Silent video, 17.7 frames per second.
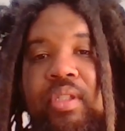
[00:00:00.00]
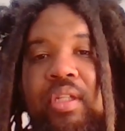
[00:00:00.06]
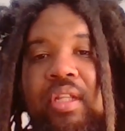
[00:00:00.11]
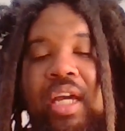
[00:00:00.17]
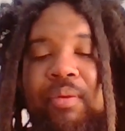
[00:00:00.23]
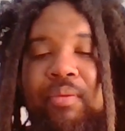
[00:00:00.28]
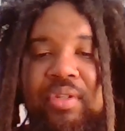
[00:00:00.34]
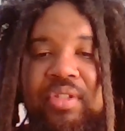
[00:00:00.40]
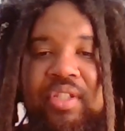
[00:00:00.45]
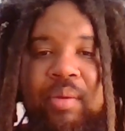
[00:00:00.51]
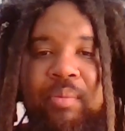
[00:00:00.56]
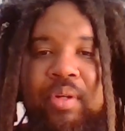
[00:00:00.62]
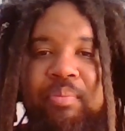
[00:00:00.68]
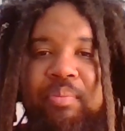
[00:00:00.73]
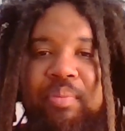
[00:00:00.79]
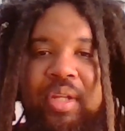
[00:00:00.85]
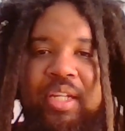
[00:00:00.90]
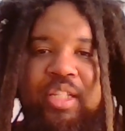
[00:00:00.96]
like when
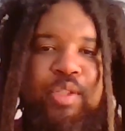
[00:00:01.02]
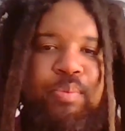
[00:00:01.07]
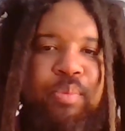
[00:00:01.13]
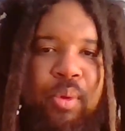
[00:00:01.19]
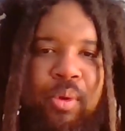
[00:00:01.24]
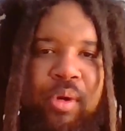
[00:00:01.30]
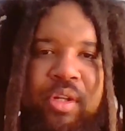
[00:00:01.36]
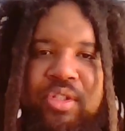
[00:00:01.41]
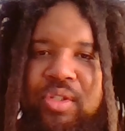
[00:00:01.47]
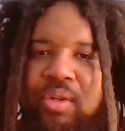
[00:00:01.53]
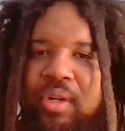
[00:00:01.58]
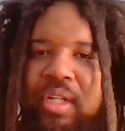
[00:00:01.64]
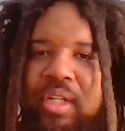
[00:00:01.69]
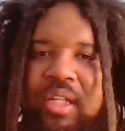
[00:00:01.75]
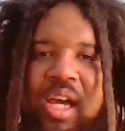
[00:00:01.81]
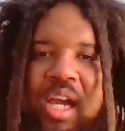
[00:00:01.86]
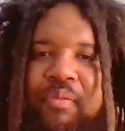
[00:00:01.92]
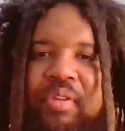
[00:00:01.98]
someone plays sports or
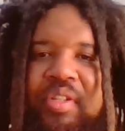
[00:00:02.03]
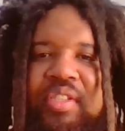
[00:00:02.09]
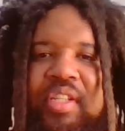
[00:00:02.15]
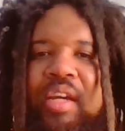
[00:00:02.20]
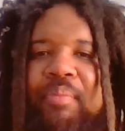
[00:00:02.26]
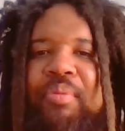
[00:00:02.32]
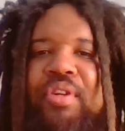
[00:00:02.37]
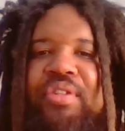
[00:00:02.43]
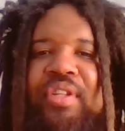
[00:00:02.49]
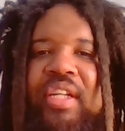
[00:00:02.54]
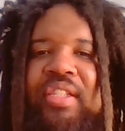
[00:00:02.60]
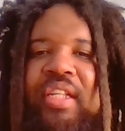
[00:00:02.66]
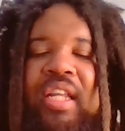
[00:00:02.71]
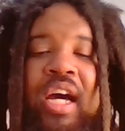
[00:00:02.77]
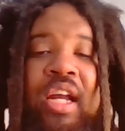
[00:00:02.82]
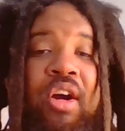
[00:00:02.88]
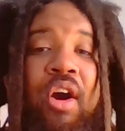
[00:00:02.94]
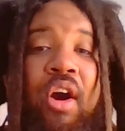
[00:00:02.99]
in life, we say that person has a
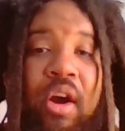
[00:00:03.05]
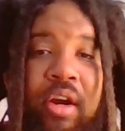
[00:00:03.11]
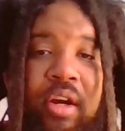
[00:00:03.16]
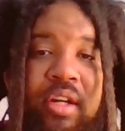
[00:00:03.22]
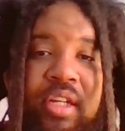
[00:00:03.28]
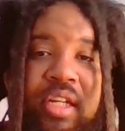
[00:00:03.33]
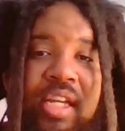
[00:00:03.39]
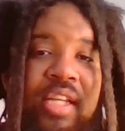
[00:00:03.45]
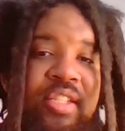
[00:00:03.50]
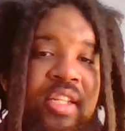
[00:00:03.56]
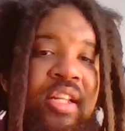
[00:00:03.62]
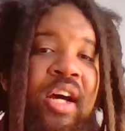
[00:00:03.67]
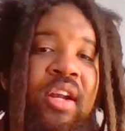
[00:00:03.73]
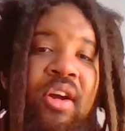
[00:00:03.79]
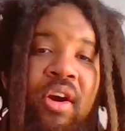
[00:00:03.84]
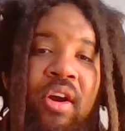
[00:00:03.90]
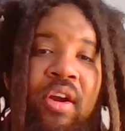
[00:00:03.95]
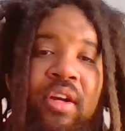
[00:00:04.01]
lot of heart. He has a lot
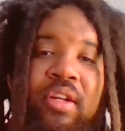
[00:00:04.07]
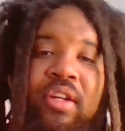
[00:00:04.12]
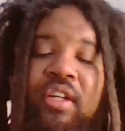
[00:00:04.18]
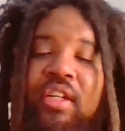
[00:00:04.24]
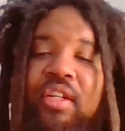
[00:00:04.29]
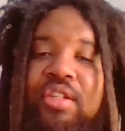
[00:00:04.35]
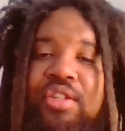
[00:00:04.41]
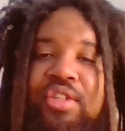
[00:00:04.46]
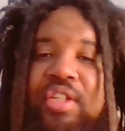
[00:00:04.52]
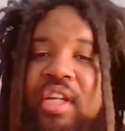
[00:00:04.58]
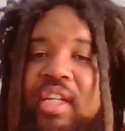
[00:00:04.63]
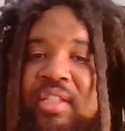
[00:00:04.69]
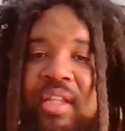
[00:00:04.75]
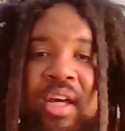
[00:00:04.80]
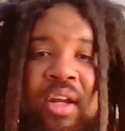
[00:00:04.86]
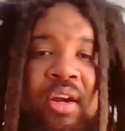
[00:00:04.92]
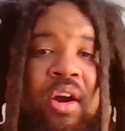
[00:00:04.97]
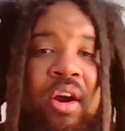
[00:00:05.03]
of heart. She has a
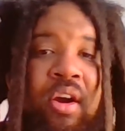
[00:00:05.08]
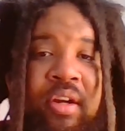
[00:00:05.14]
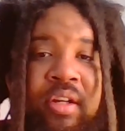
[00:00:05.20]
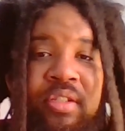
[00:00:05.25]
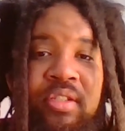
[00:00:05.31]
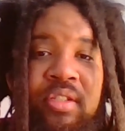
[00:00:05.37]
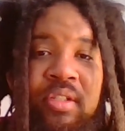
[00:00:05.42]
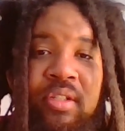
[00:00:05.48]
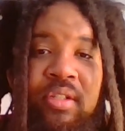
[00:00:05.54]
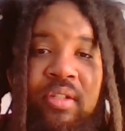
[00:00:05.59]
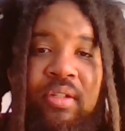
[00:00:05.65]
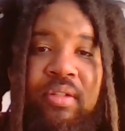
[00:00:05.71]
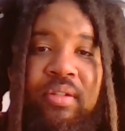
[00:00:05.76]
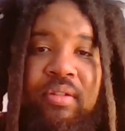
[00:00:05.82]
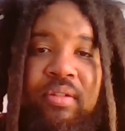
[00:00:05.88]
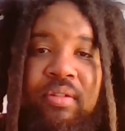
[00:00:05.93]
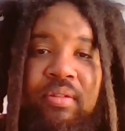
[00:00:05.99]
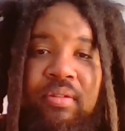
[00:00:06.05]
lot of heart,
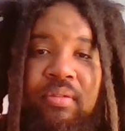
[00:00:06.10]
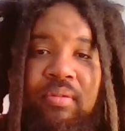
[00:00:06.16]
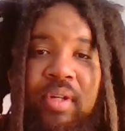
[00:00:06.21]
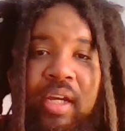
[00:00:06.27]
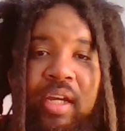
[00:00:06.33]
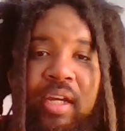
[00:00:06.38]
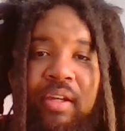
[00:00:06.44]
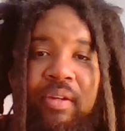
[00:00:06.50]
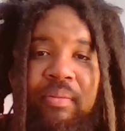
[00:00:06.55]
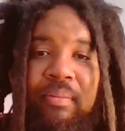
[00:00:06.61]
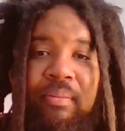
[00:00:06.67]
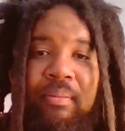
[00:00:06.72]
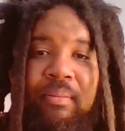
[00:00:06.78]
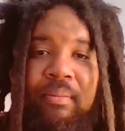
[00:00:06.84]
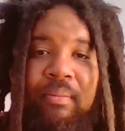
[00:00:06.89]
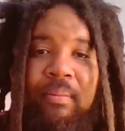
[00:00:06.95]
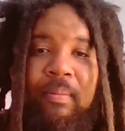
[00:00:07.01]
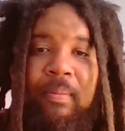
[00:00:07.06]
right?
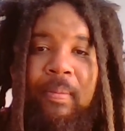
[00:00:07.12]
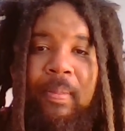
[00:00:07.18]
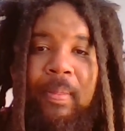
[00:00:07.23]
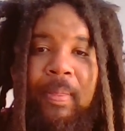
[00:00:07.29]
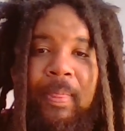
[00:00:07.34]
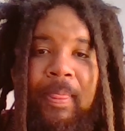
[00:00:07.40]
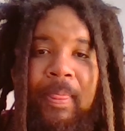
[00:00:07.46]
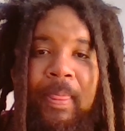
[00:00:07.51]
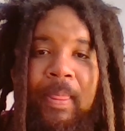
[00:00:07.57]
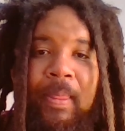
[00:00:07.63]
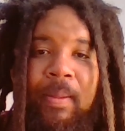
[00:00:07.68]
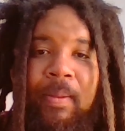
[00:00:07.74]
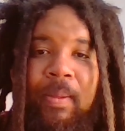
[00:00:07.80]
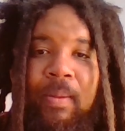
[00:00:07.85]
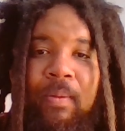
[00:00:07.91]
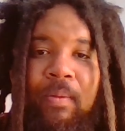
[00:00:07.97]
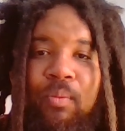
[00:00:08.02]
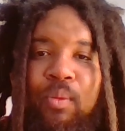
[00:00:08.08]

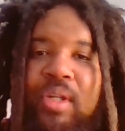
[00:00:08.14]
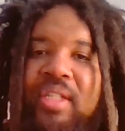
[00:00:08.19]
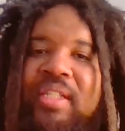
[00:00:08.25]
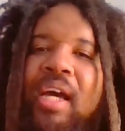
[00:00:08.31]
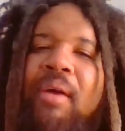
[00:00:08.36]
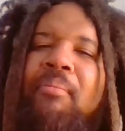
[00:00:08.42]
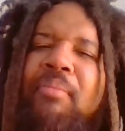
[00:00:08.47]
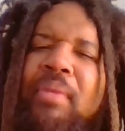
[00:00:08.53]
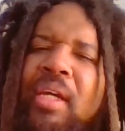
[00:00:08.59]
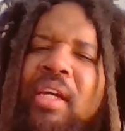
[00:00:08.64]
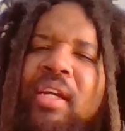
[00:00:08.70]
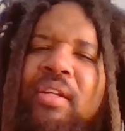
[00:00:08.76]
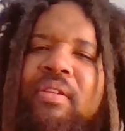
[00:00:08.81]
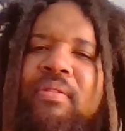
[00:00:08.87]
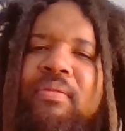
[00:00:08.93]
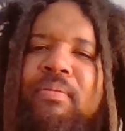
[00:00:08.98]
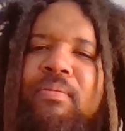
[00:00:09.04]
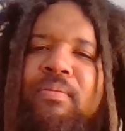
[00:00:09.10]
What does that
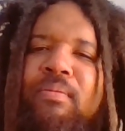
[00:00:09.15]
mean?